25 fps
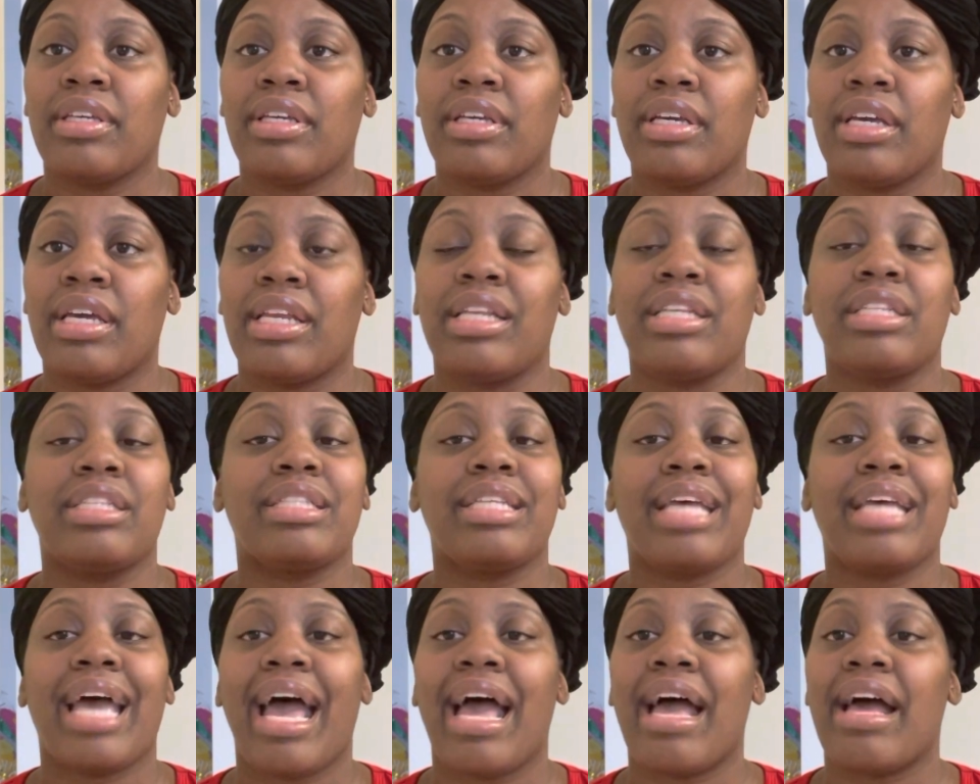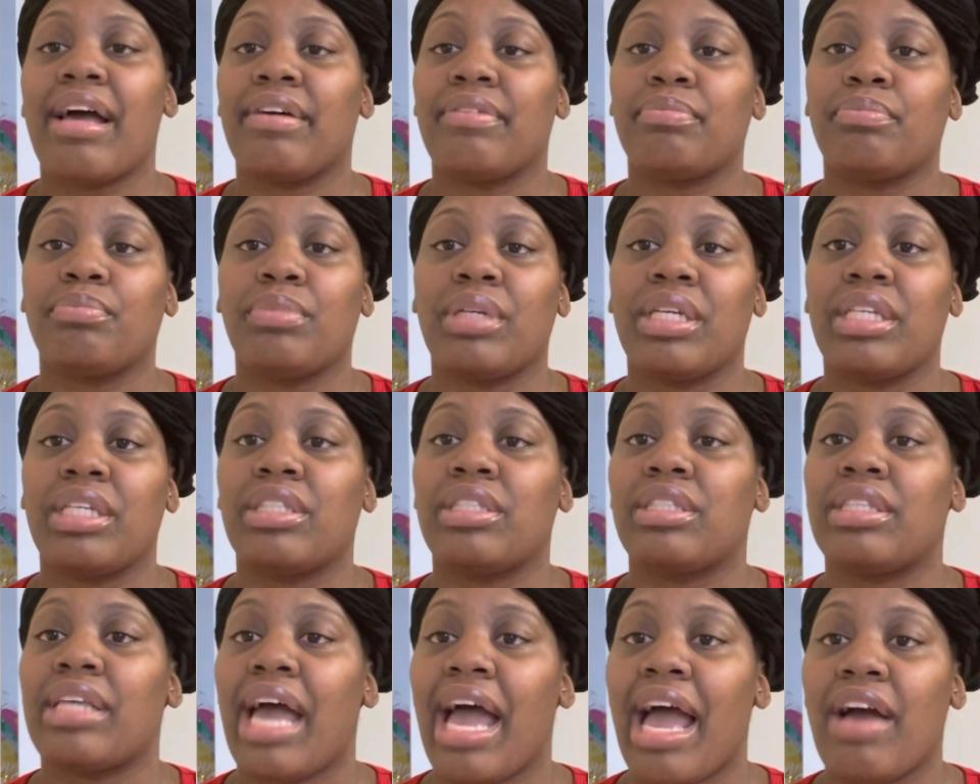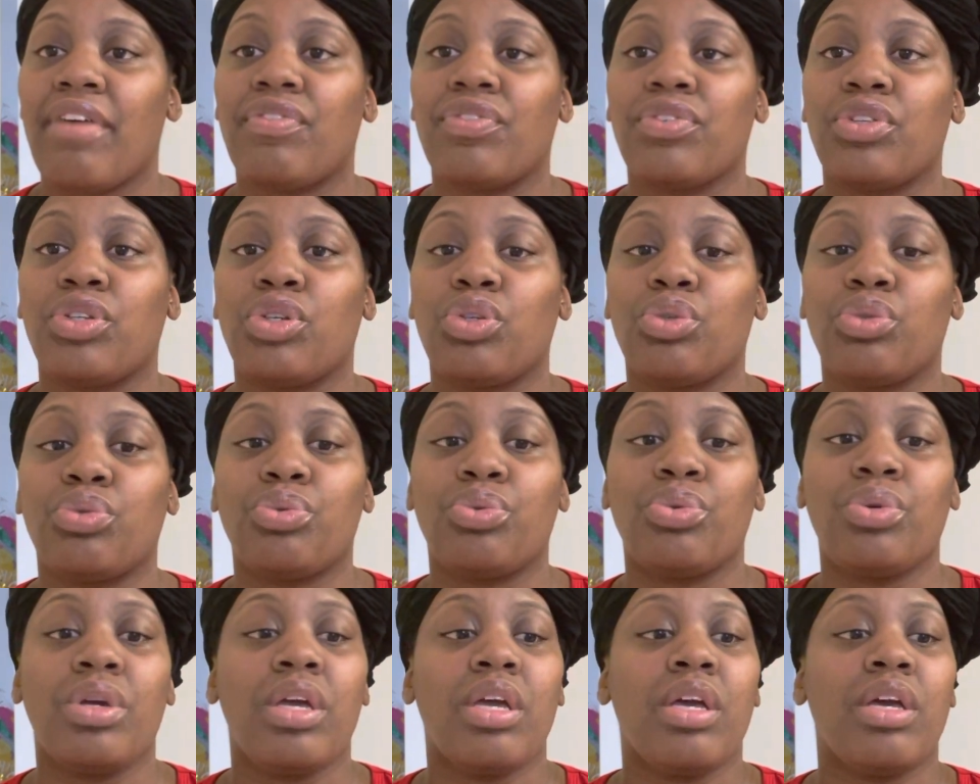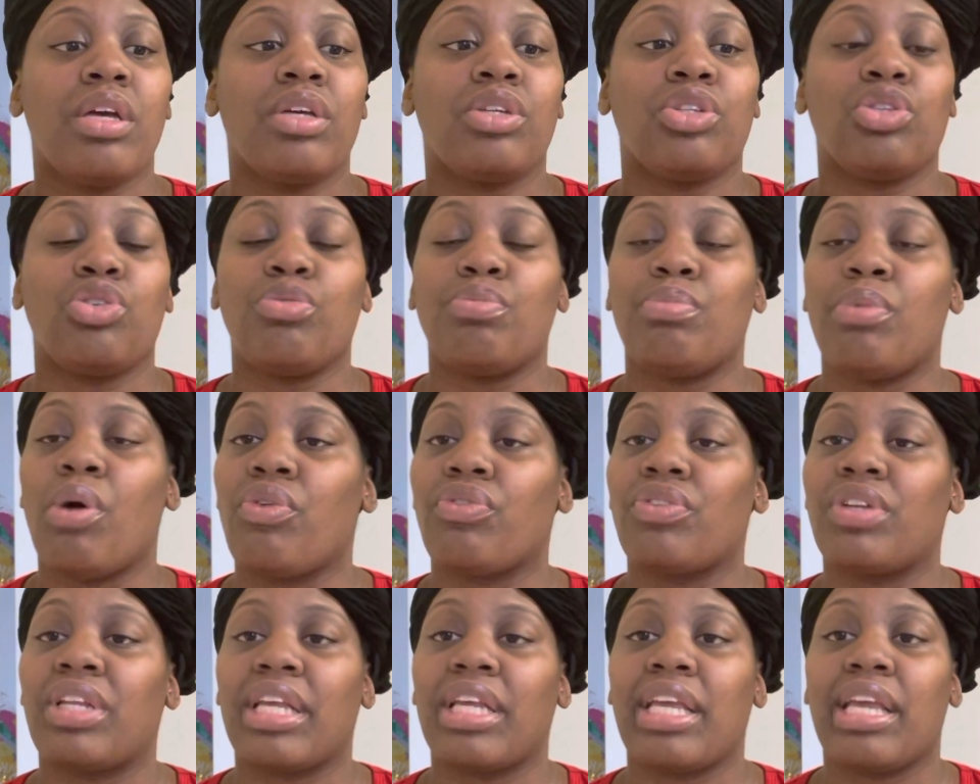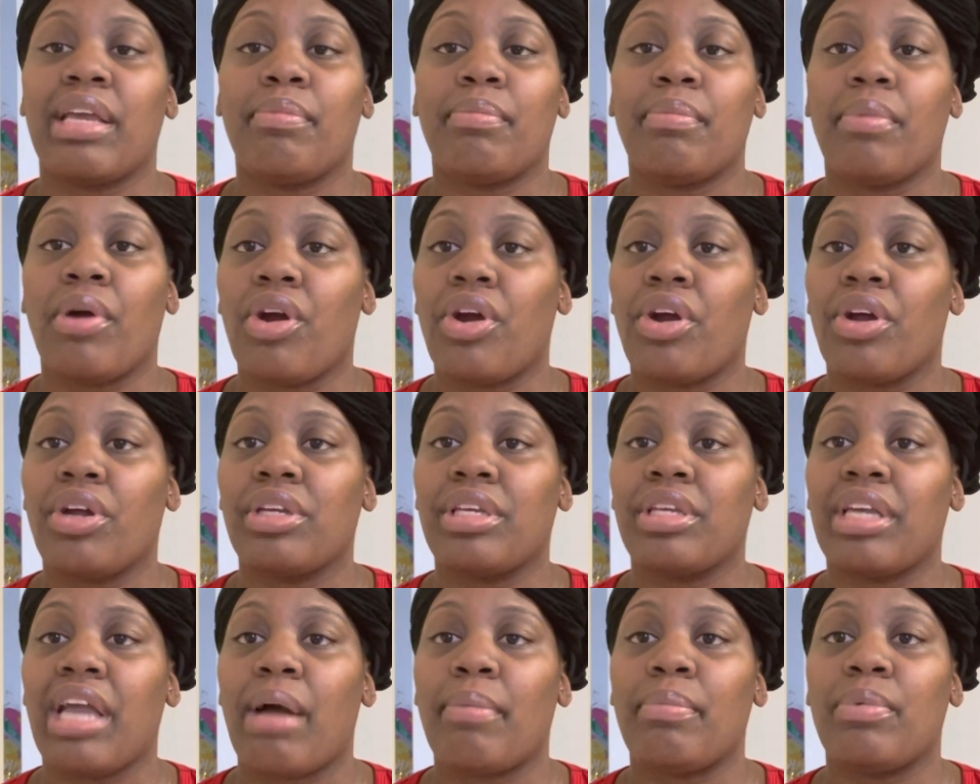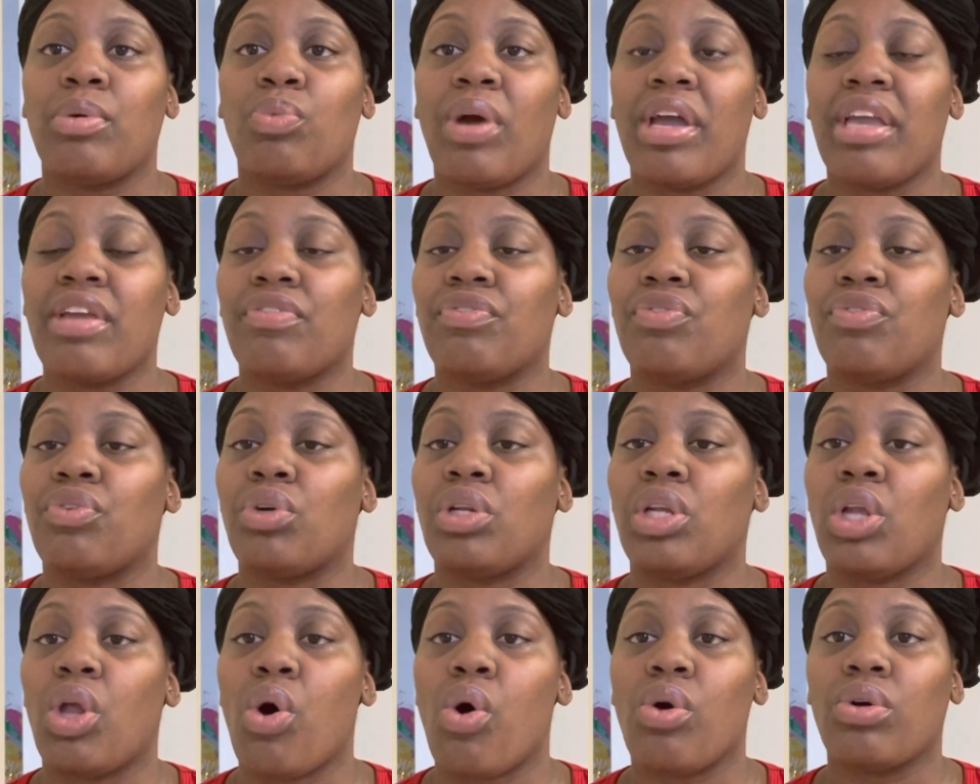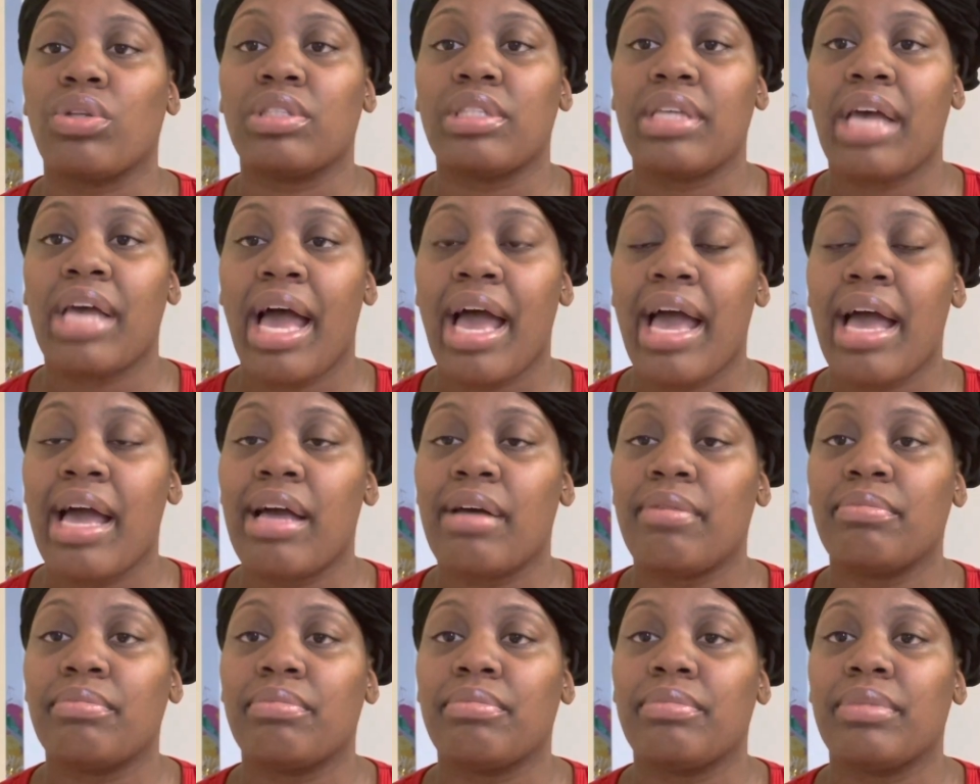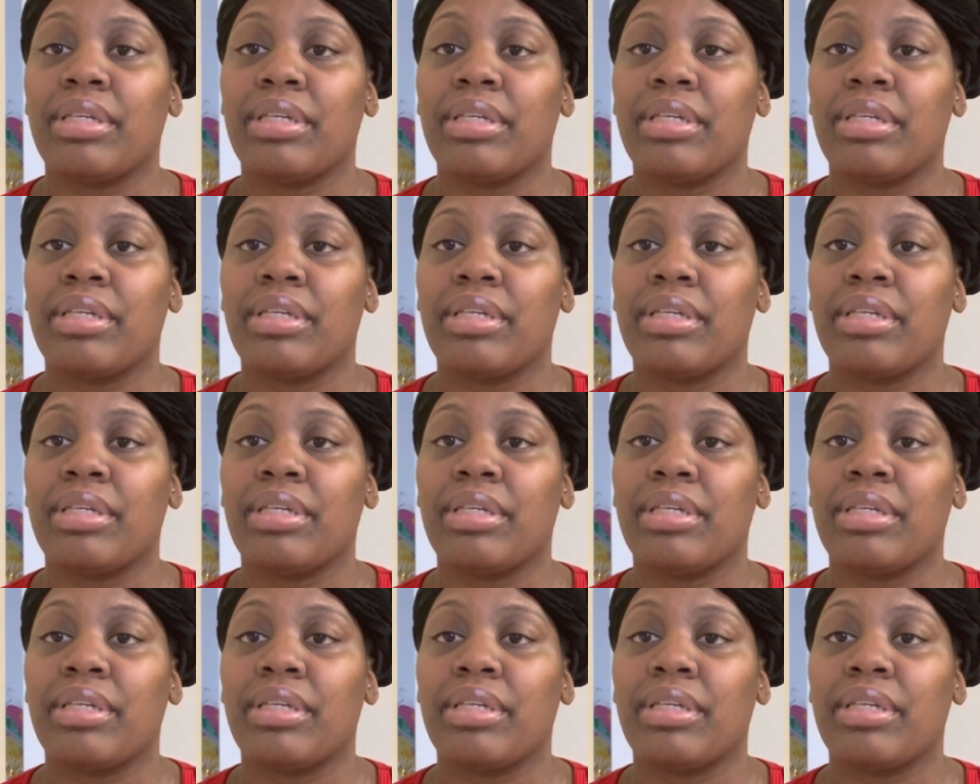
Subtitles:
And it's time. It's time for you both to get married. Y'all been waiting for a long time.